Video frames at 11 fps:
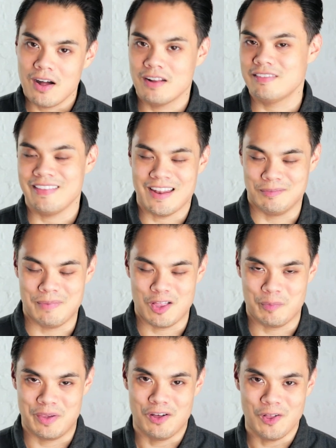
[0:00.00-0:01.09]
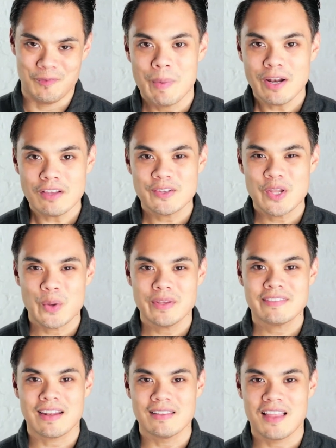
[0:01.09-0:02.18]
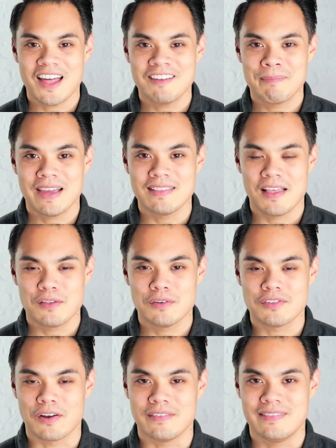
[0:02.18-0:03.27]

honestly, that doesn't bother me at all. You might also notice that a lot of my leathers are